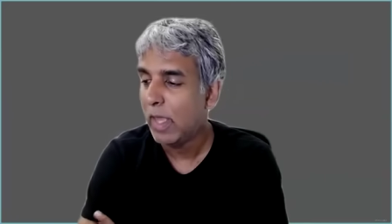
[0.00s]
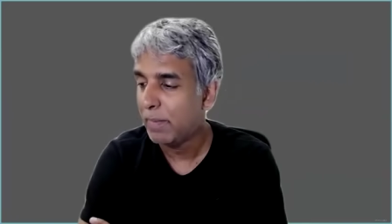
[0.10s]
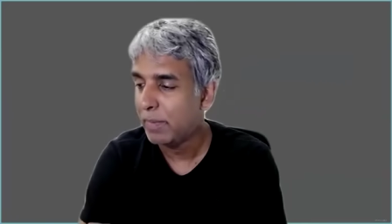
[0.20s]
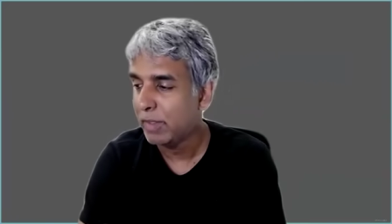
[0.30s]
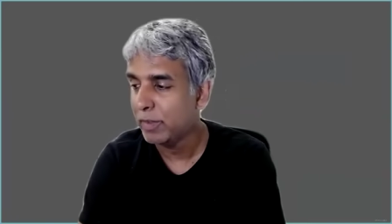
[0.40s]

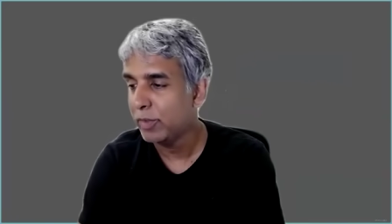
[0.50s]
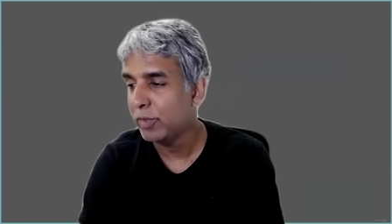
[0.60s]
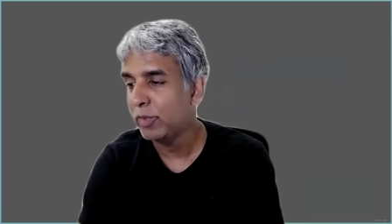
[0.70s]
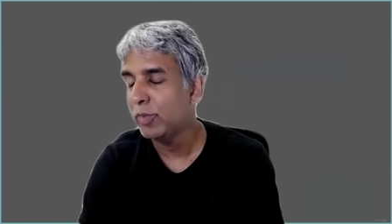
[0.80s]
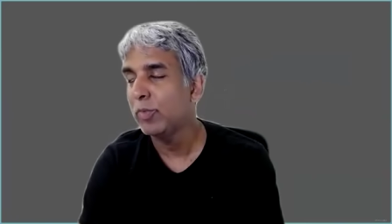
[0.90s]
happening
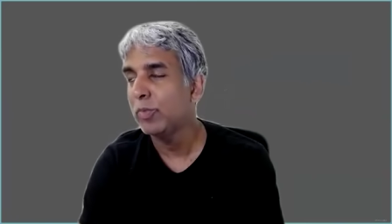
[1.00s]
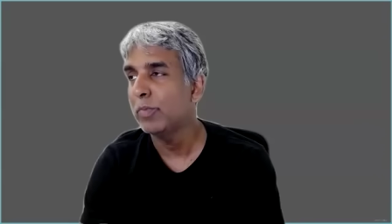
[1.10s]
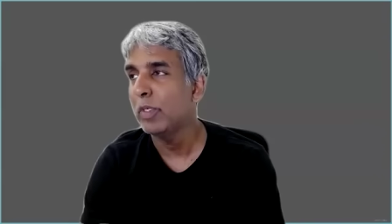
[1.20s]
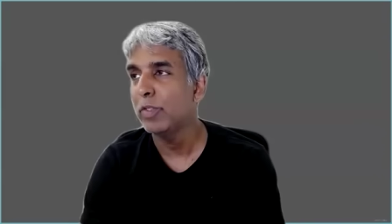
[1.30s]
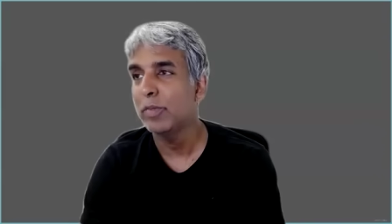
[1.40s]
too
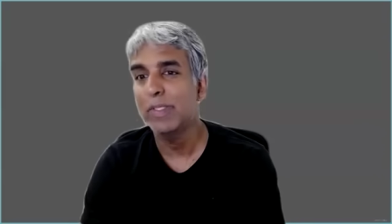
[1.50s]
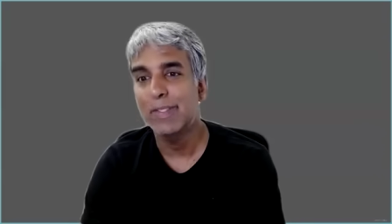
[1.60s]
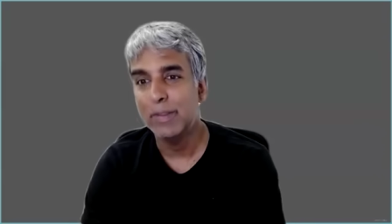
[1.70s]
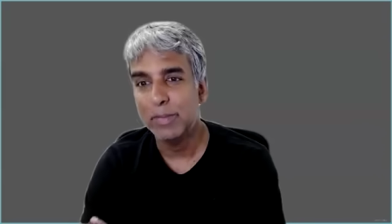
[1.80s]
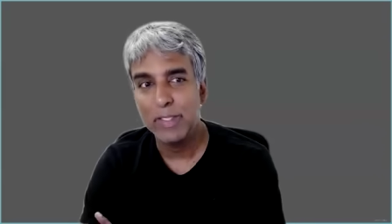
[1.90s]
much
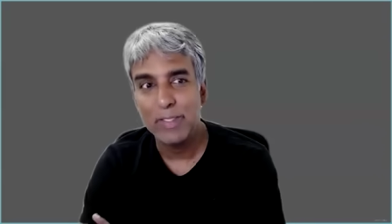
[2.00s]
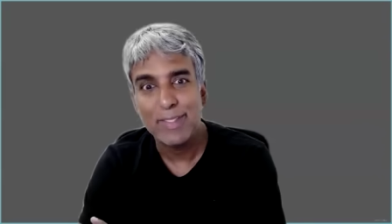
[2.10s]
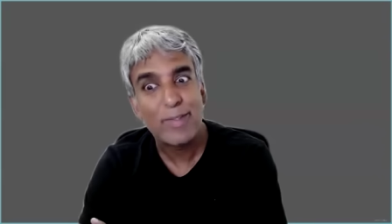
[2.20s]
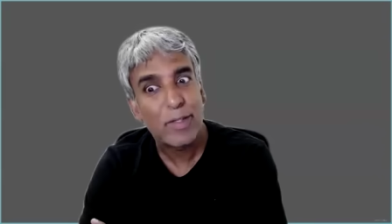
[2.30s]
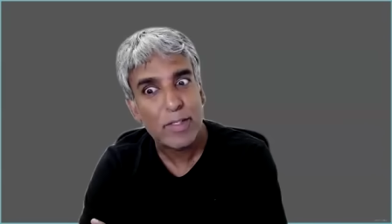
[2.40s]
recently
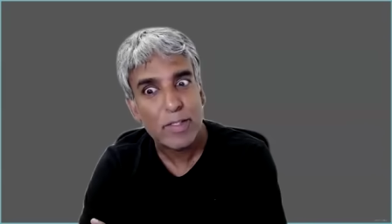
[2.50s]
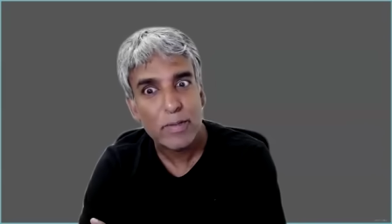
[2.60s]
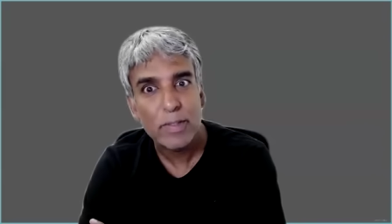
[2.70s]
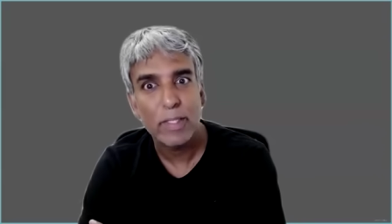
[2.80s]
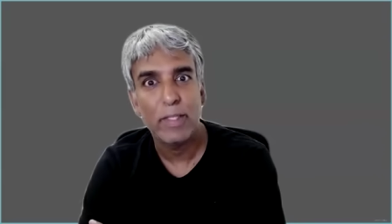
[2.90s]
because they're not
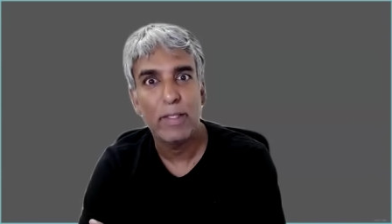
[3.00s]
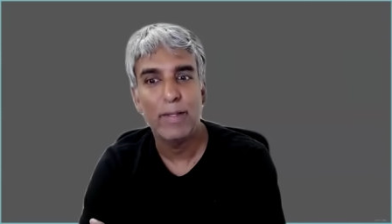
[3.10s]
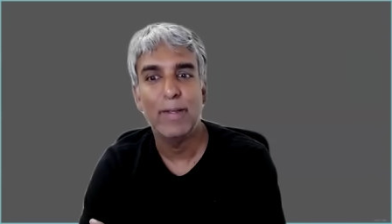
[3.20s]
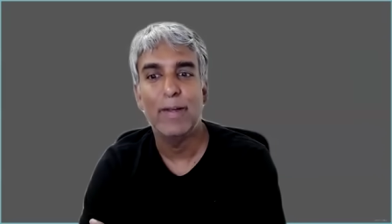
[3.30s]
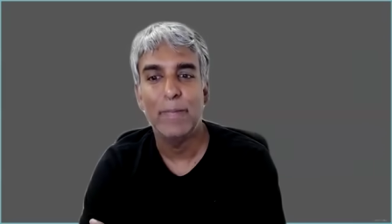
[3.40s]
doing it
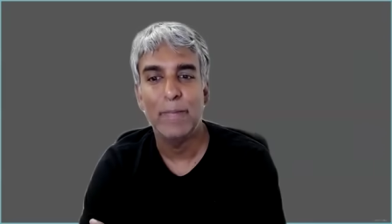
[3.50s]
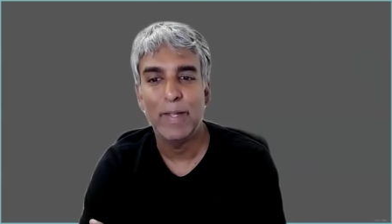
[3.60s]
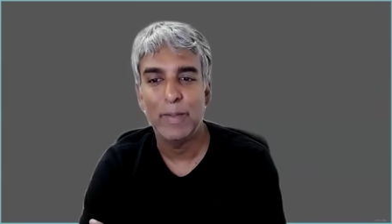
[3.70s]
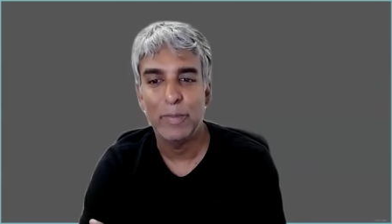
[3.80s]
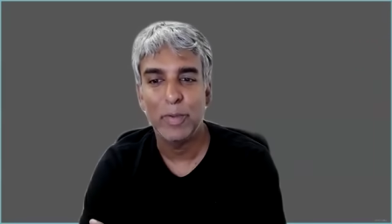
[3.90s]

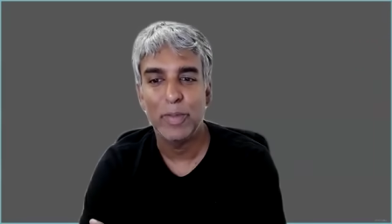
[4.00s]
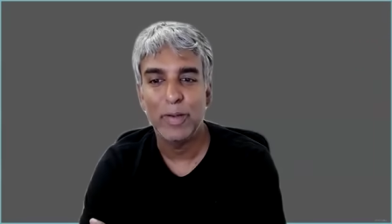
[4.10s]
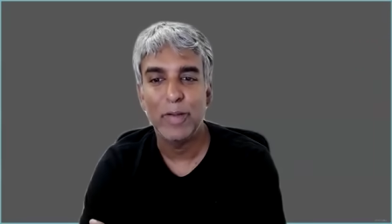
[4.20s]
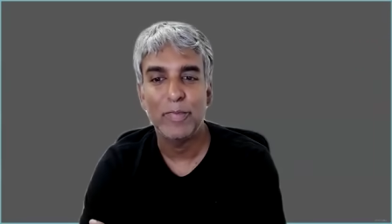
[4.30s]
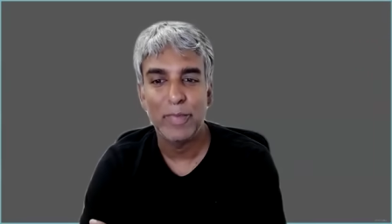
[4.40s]
anymore.
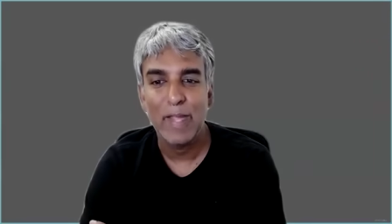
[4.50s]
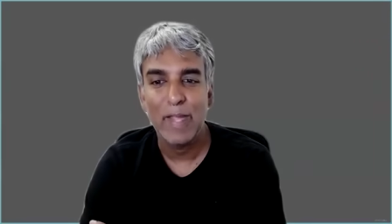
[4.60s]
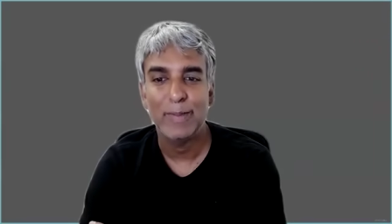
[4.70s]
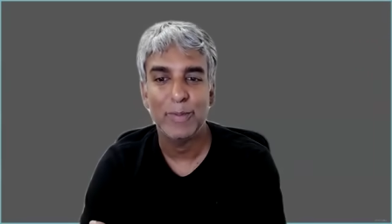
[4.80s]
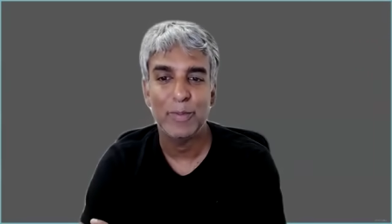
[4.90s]
They're not
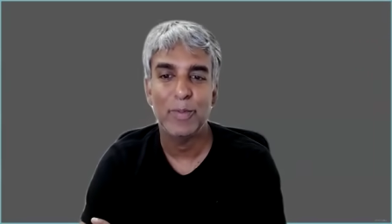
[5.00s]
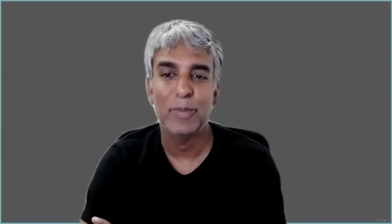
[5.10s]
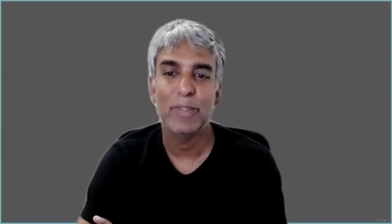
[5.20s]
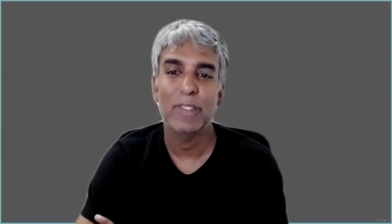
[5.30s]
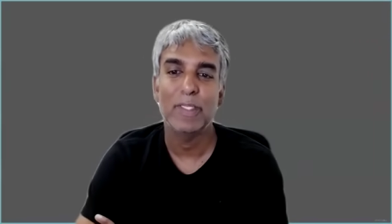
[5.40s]
flying those
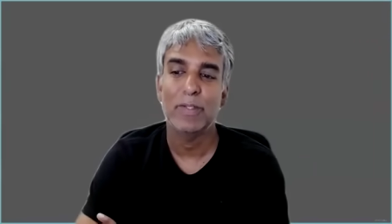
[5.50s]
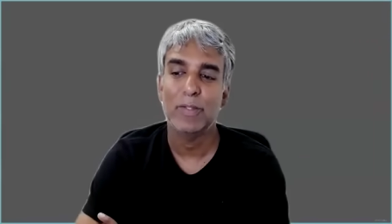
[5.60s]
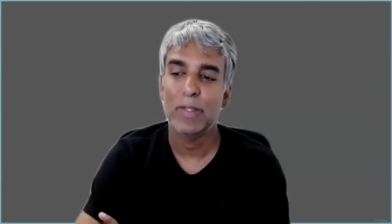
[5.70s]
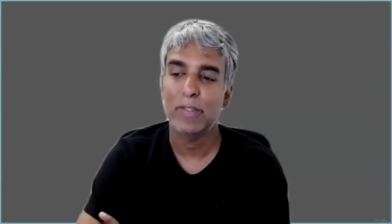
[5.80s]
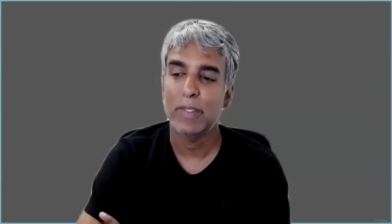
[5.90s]
drones to get
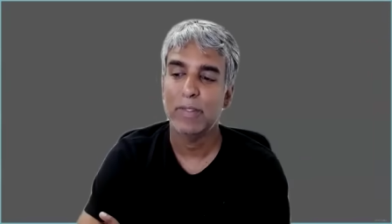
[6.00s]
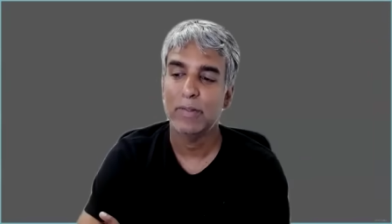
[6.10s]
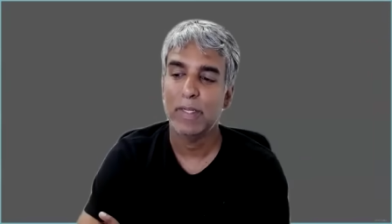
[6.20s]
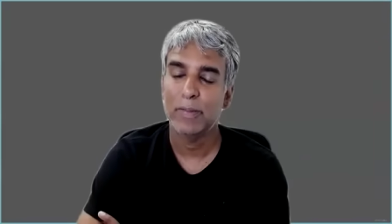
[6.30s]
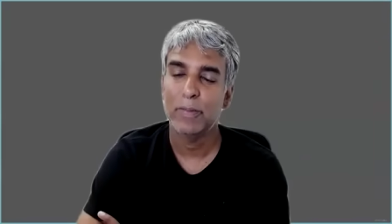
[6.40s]
shot
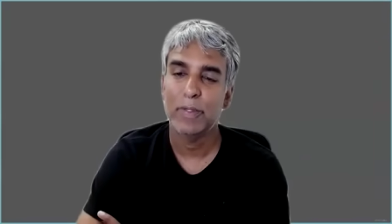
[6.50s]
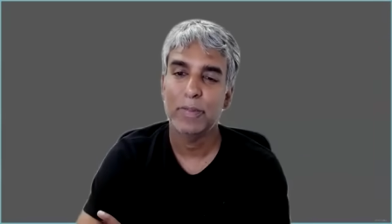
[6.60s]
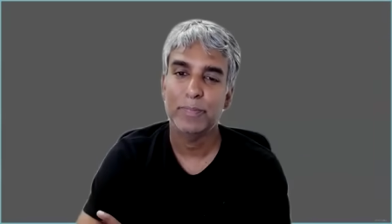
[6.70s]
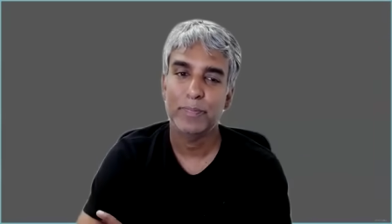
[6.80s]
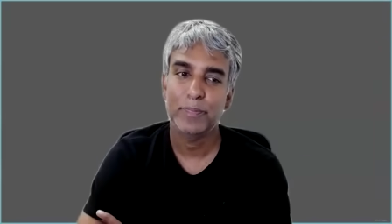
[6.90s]
down anymore.